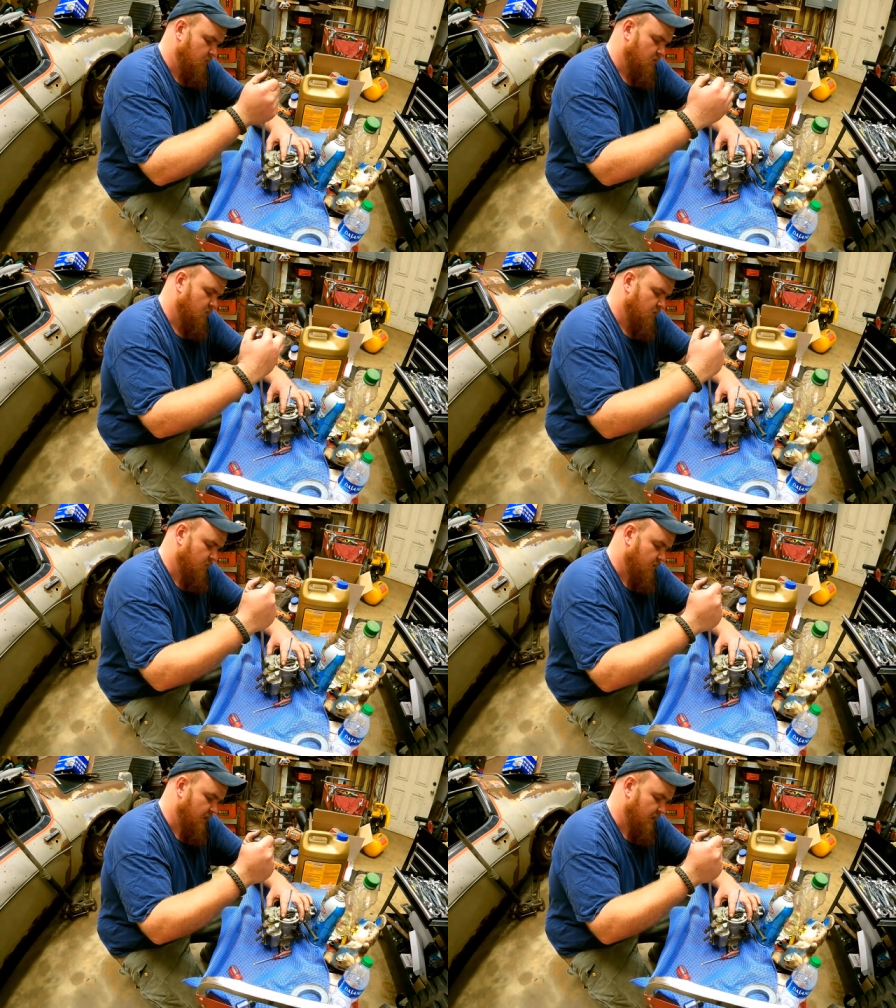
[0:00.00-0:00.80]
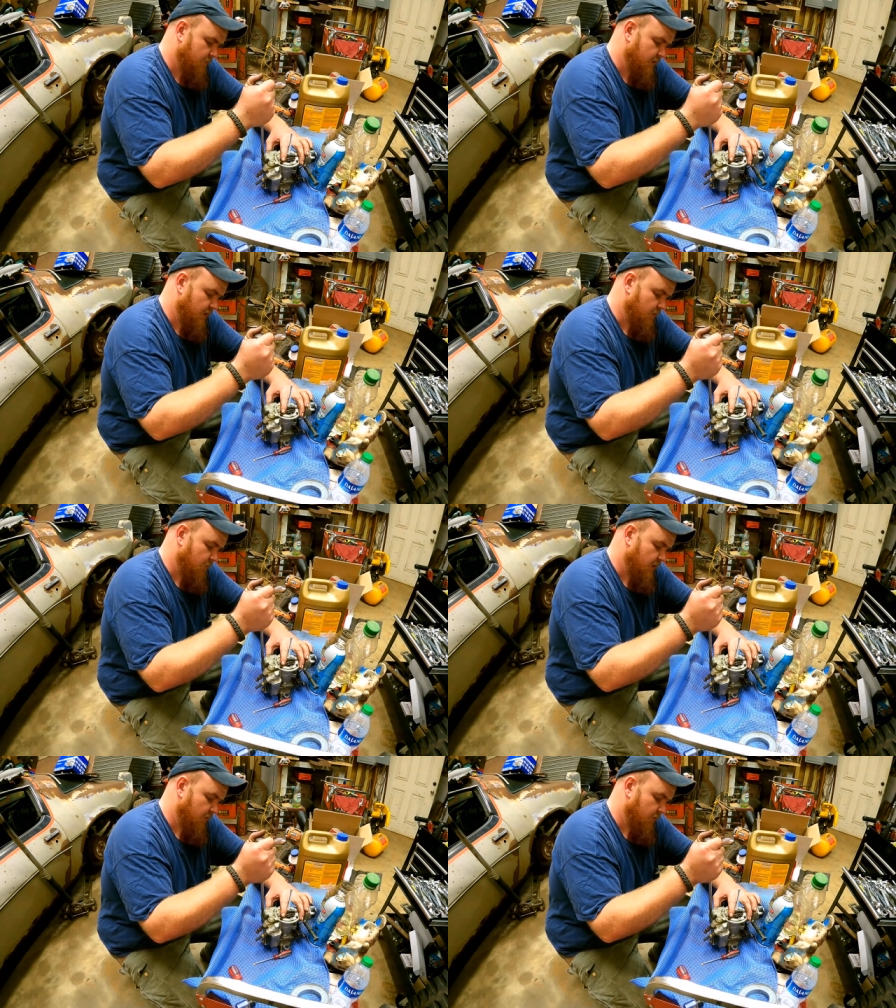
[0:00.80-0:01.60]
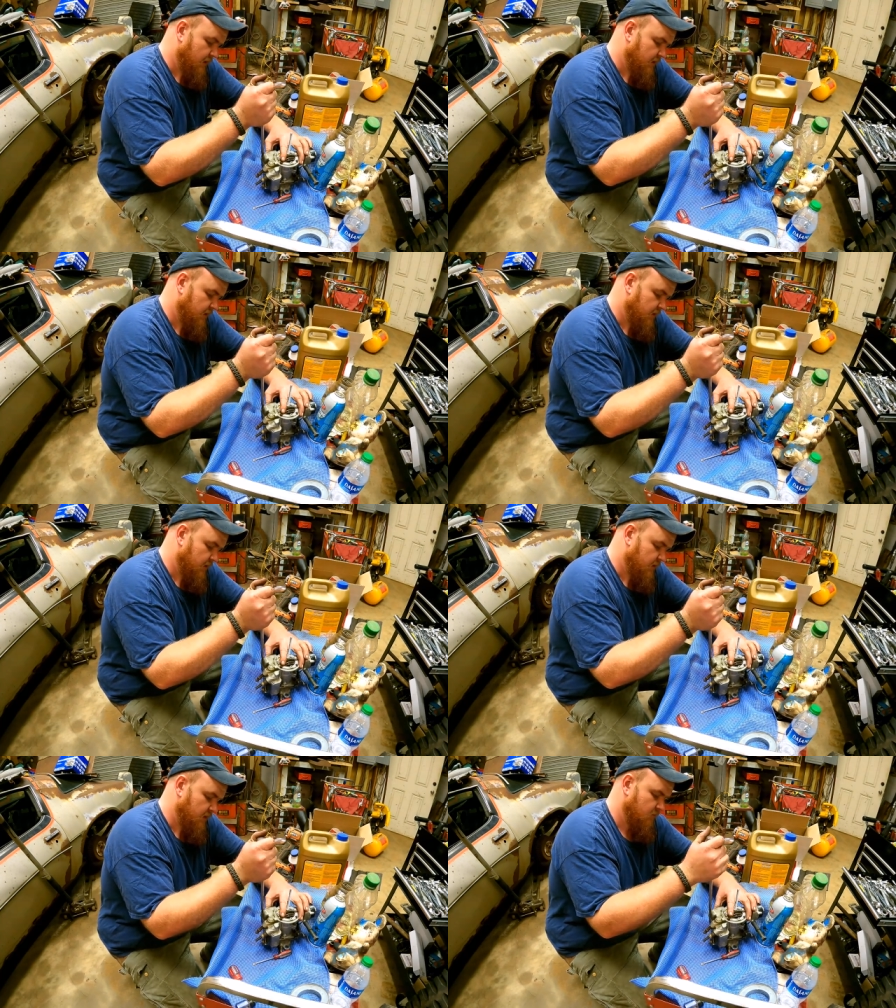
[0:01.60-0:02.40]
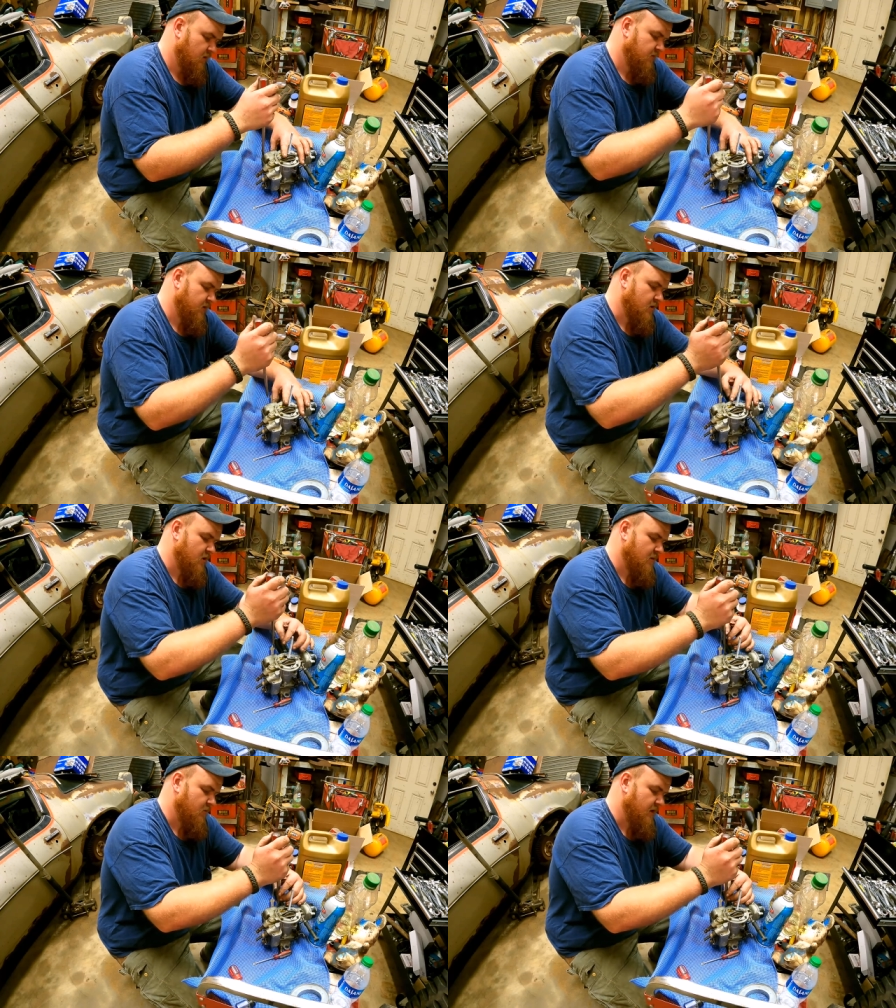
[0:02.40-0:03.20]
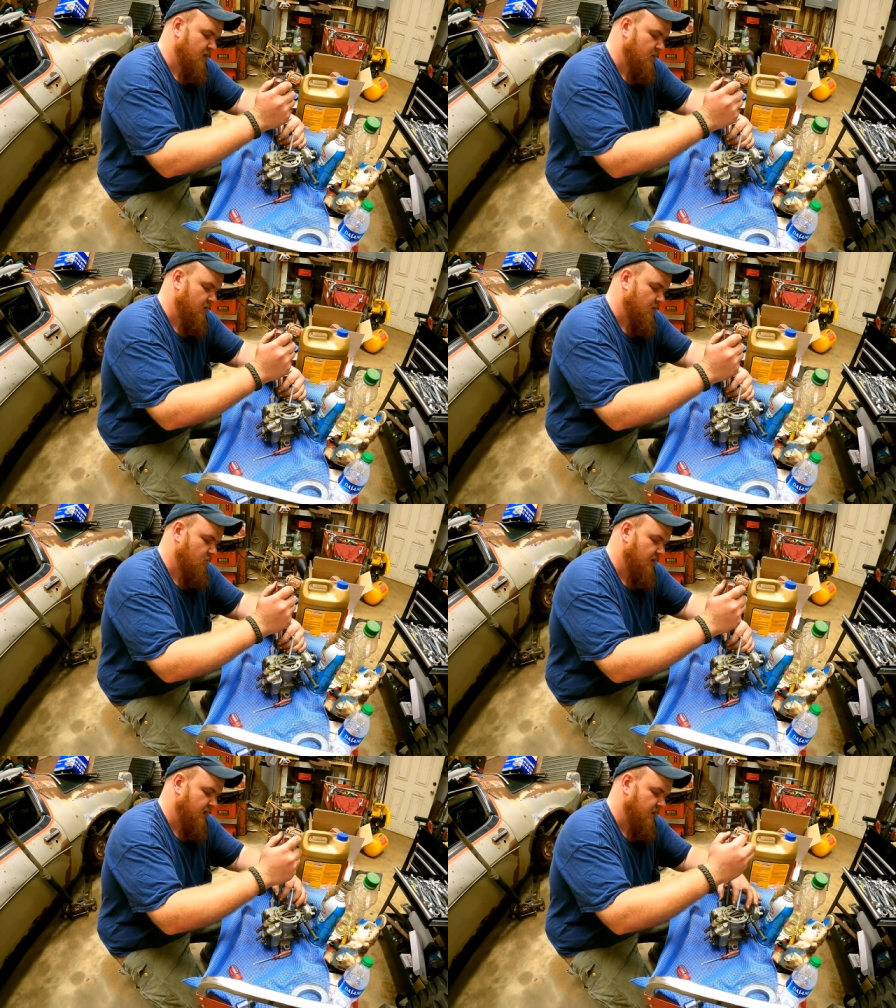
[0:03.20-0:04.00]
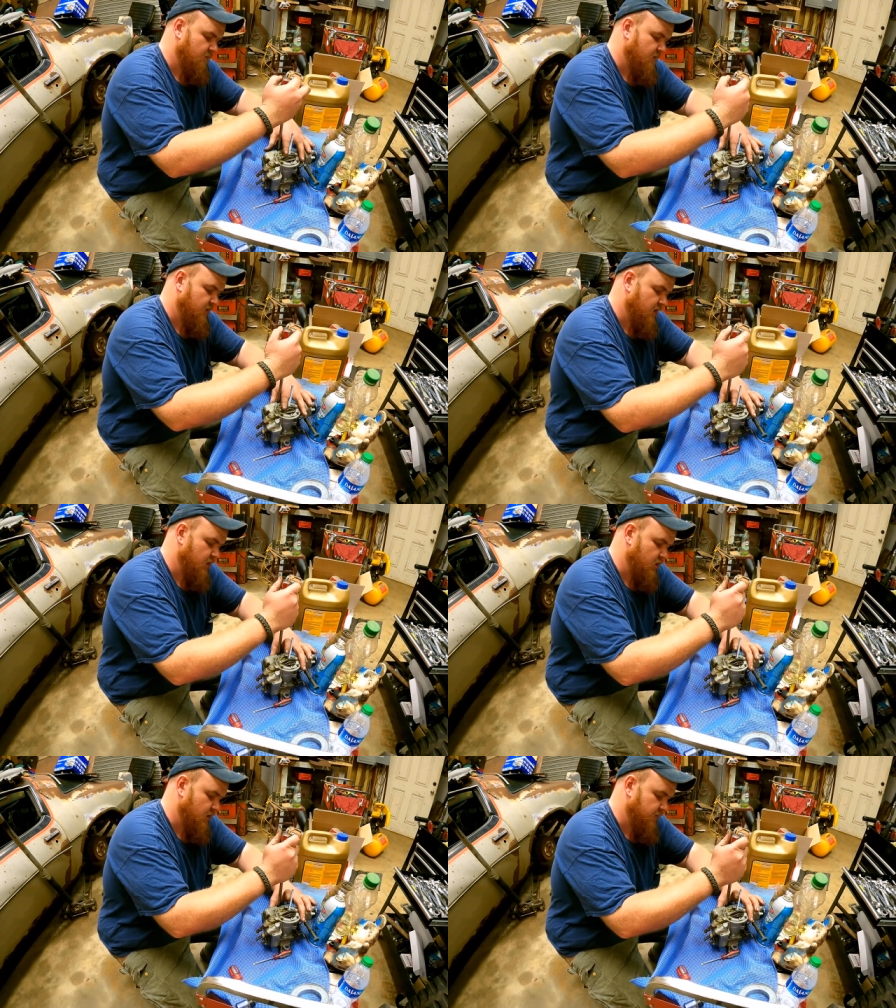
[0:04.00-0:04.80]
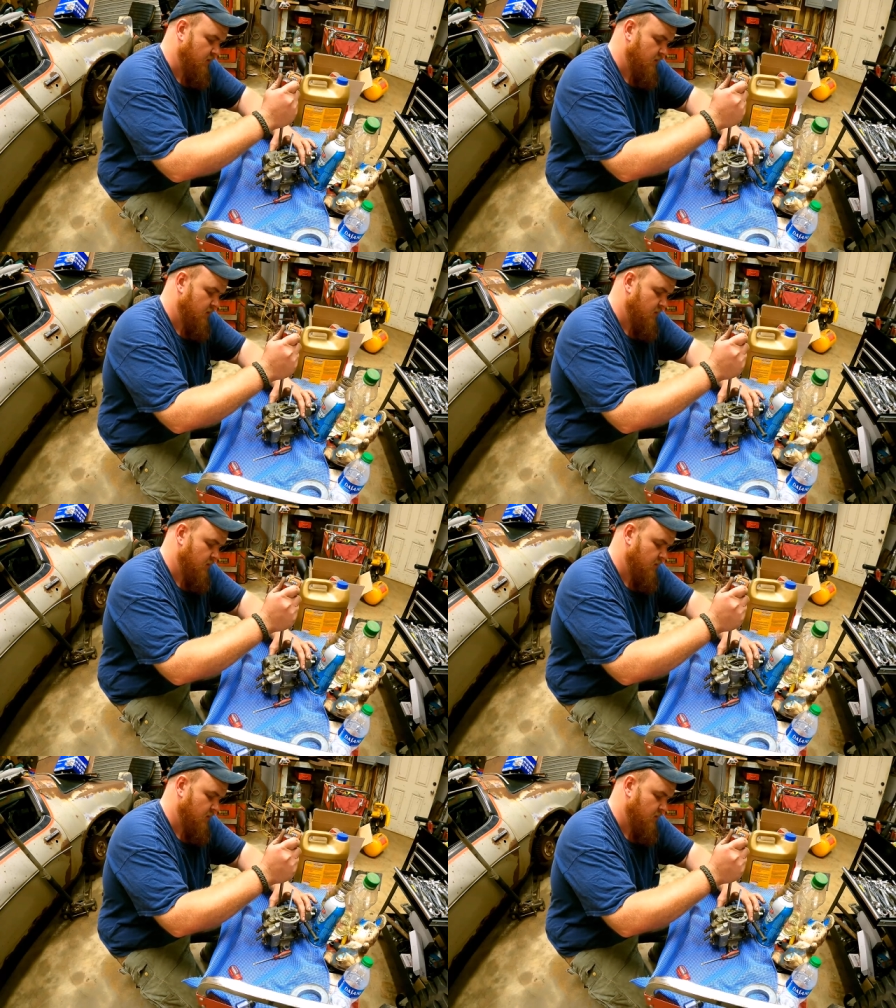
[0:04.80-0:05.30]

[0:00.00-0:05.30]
I wonder what Blackbeard would do about this. I wonder if the carburetor on the Queen Anne Revenge ever,